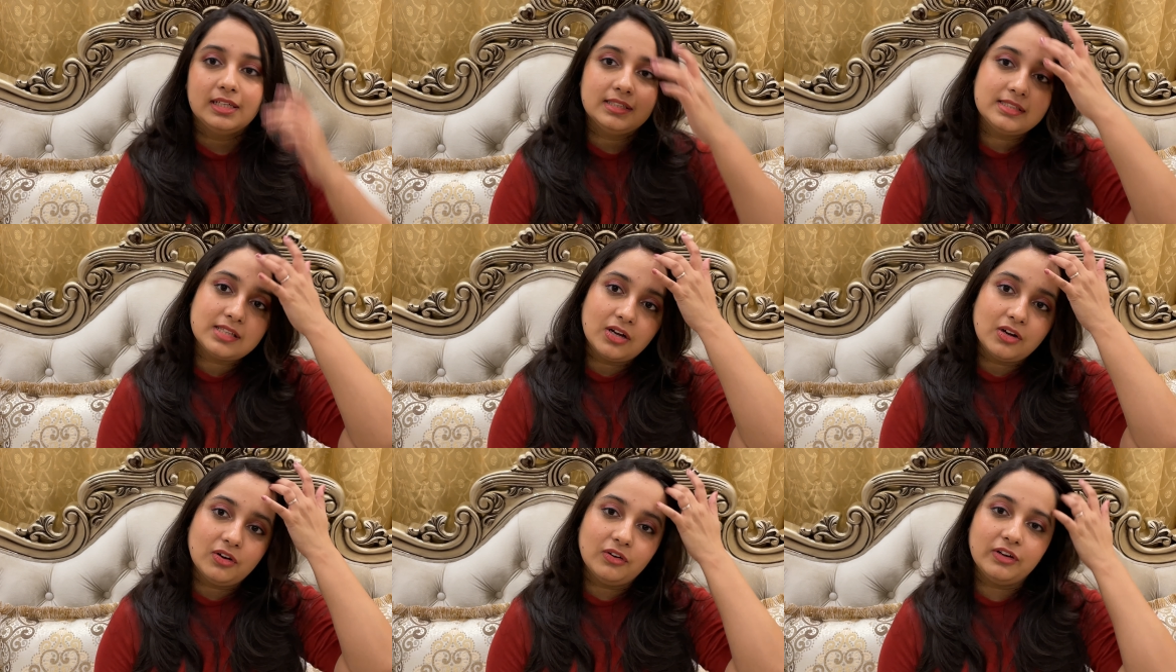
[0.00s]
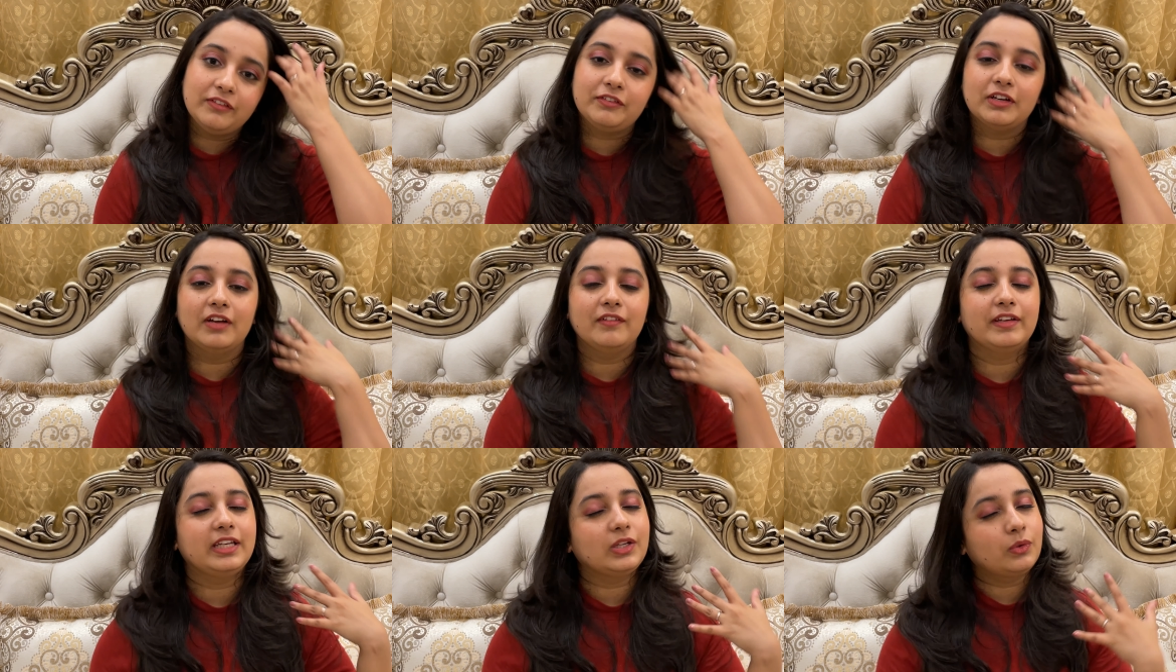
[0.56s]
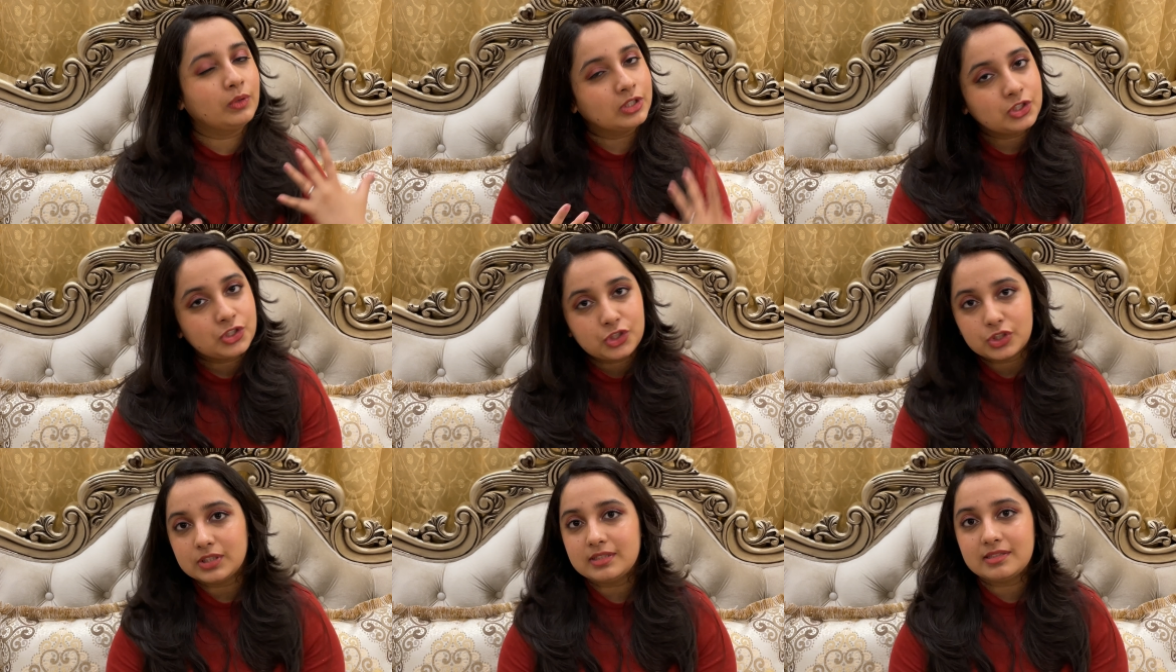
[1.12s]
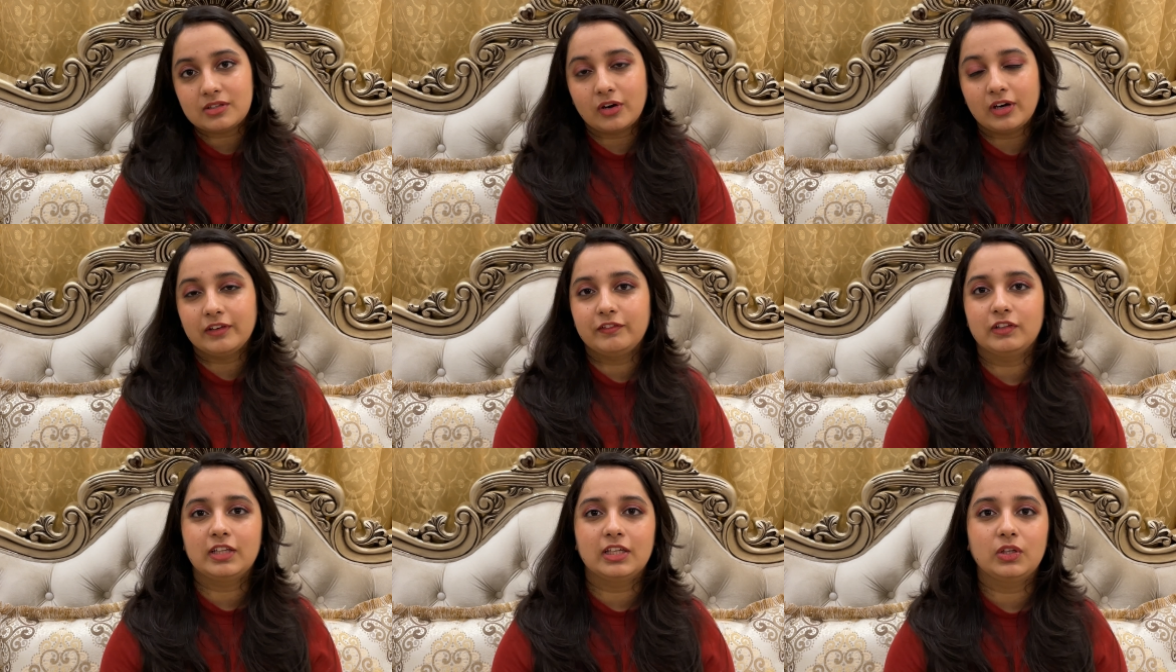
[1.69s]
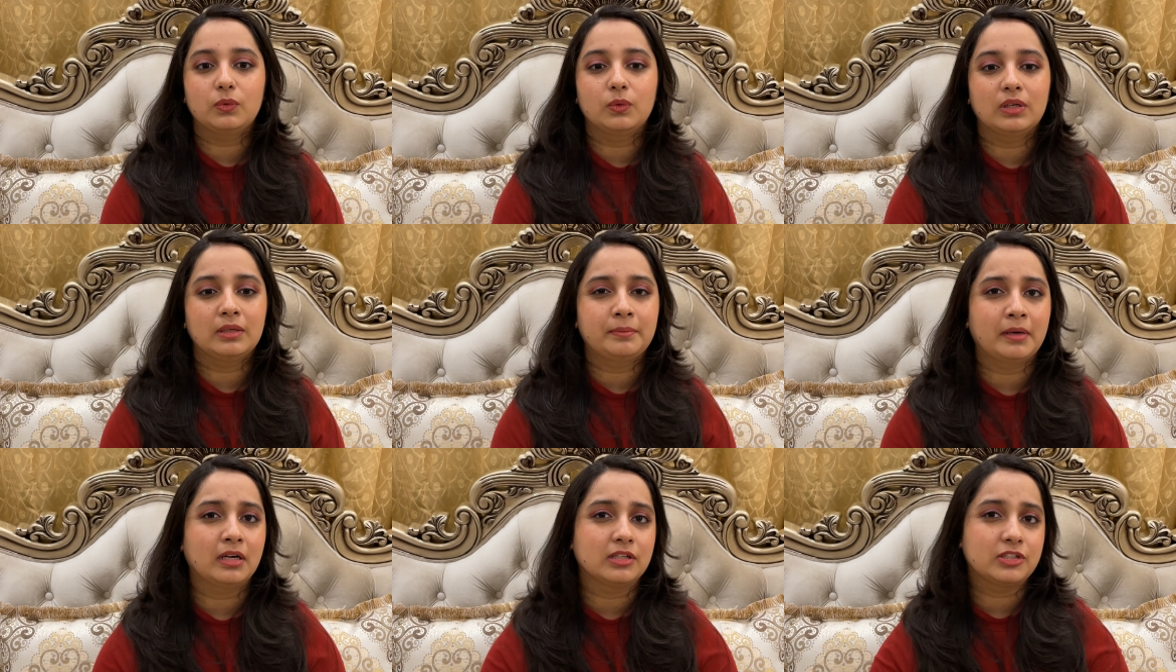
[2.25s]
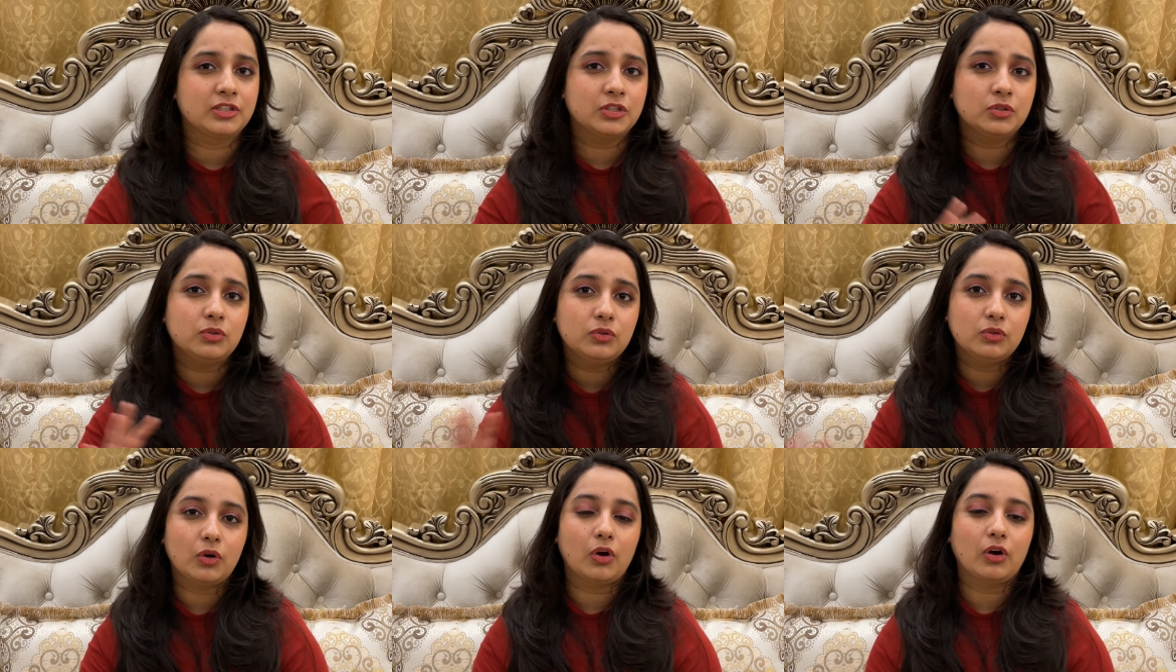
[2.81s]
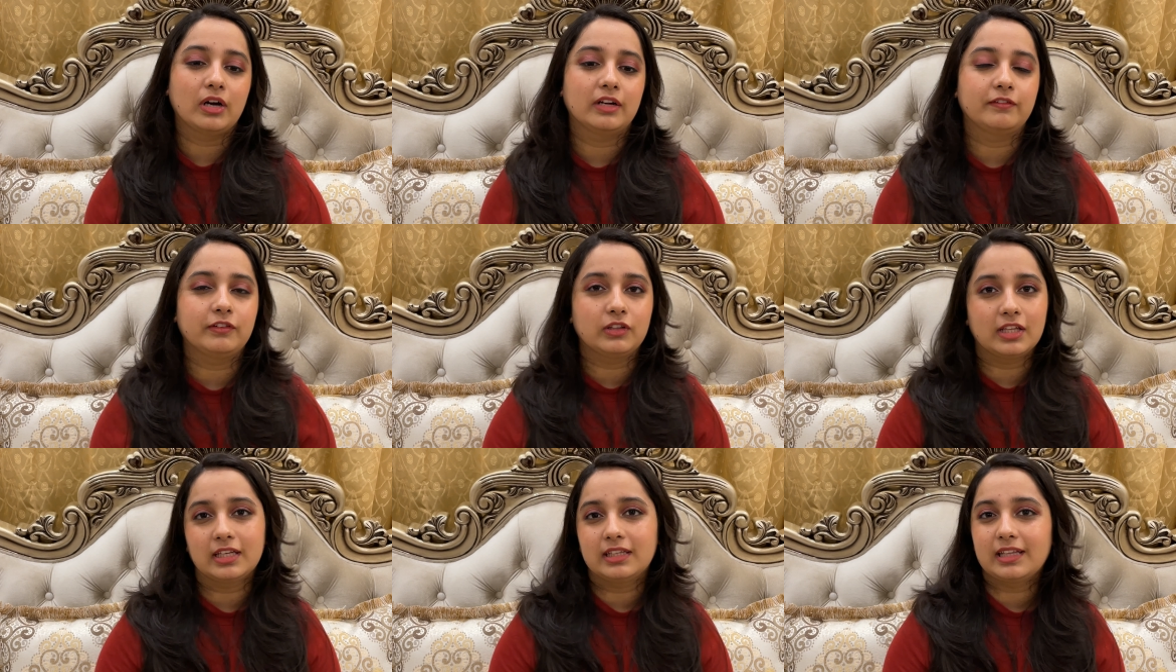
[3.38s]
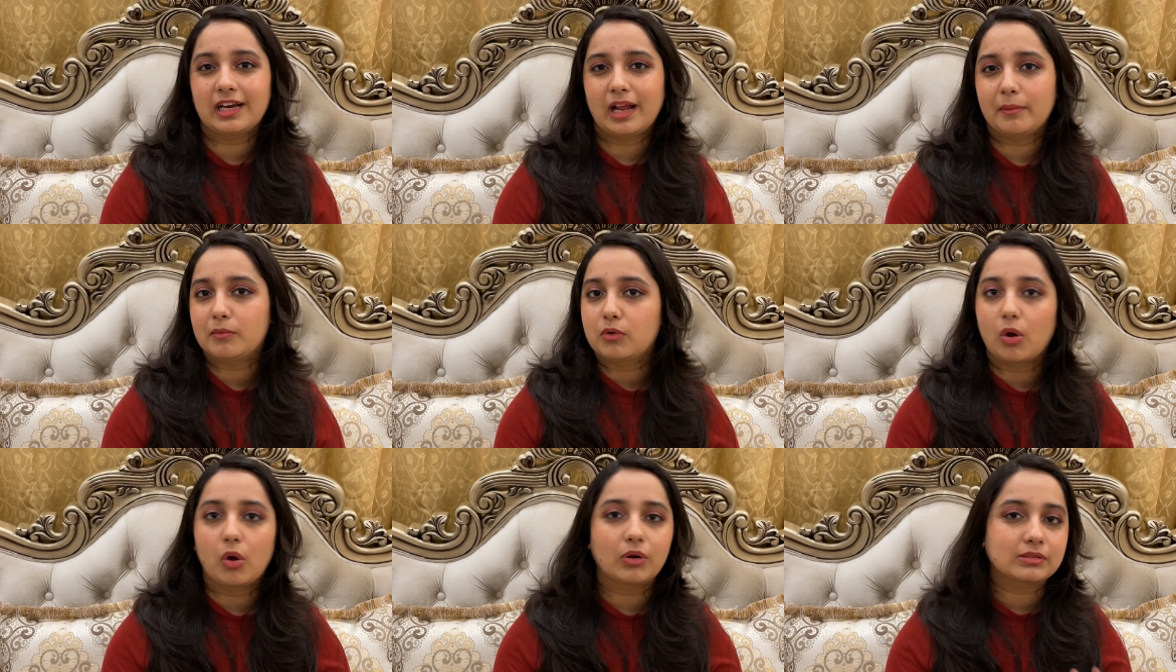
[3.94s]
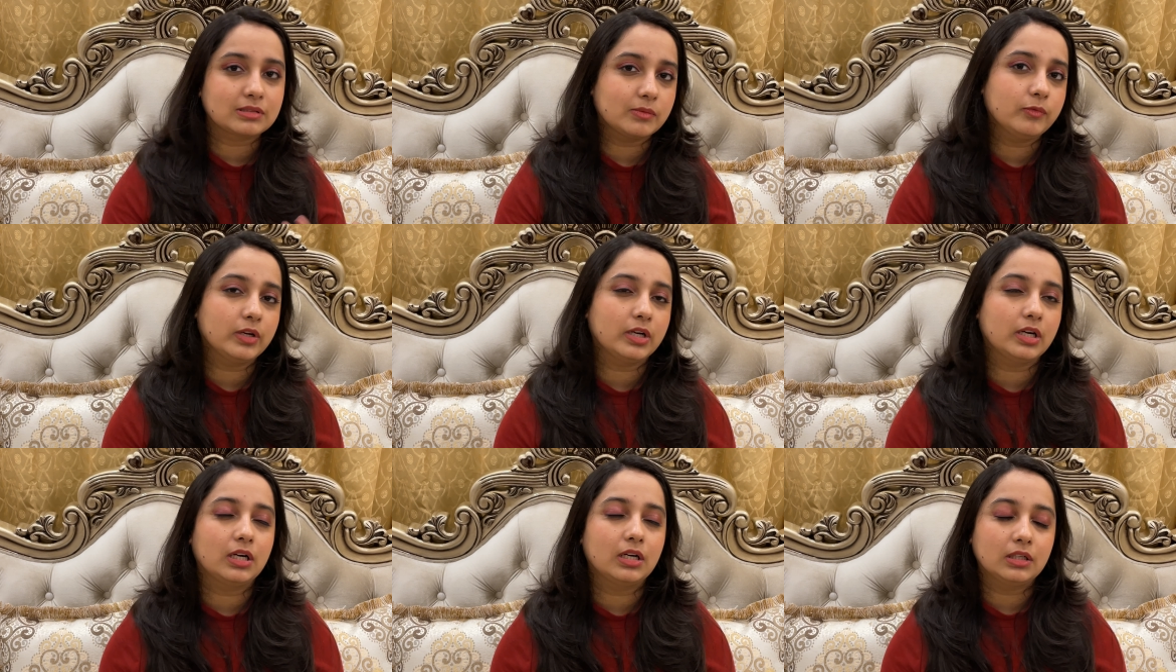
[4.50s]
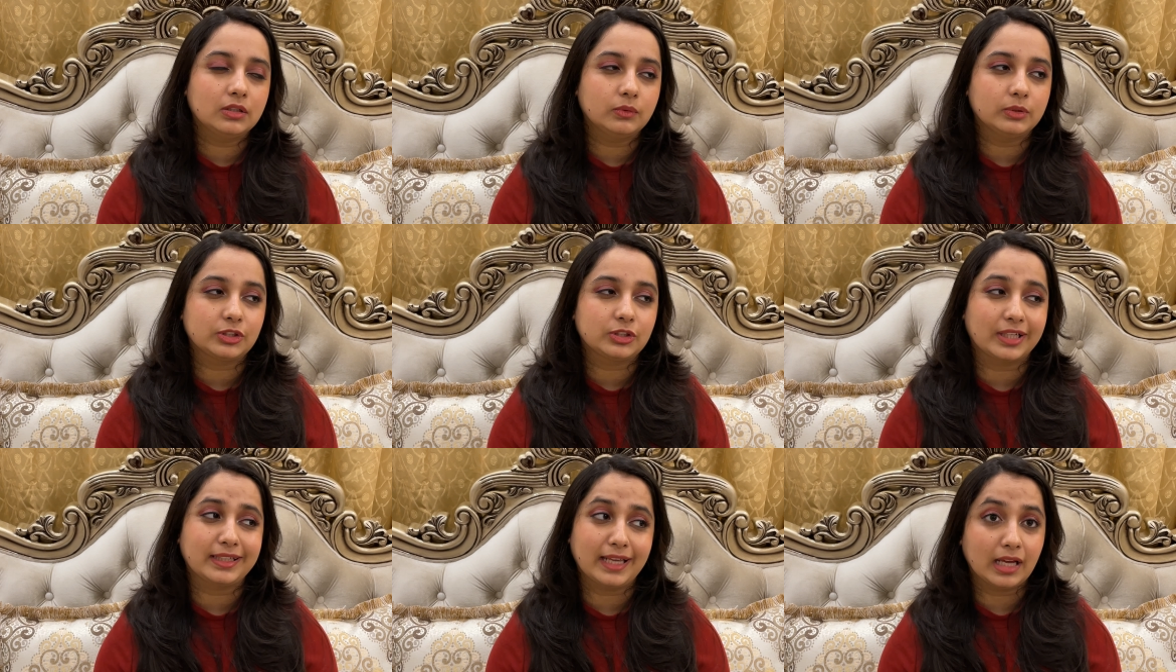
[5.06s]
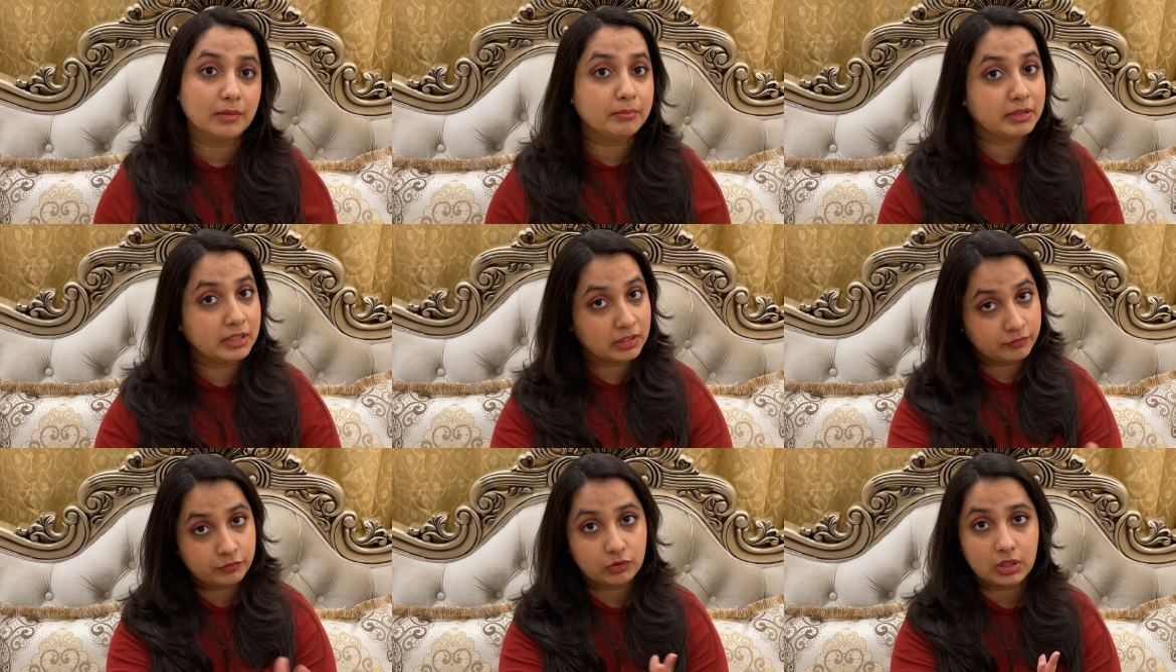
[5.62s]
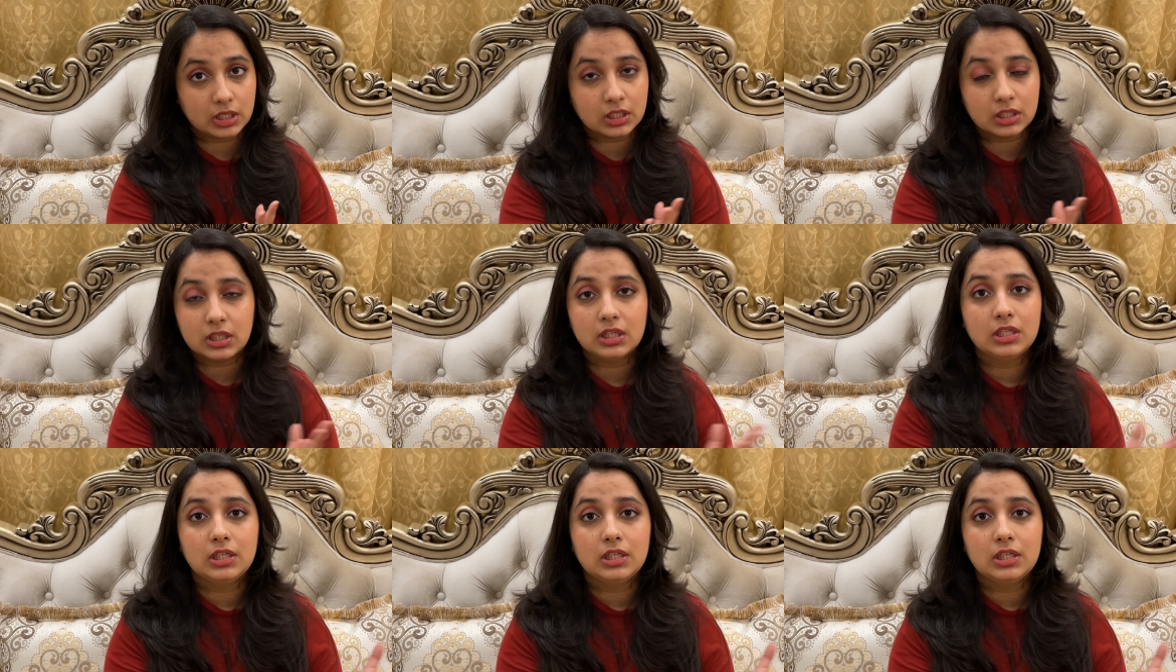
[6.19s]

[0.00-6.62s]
So if you have any questions, or if you think you want a part 2, or if you think that I'm wrong somewhere, which I can be if you think,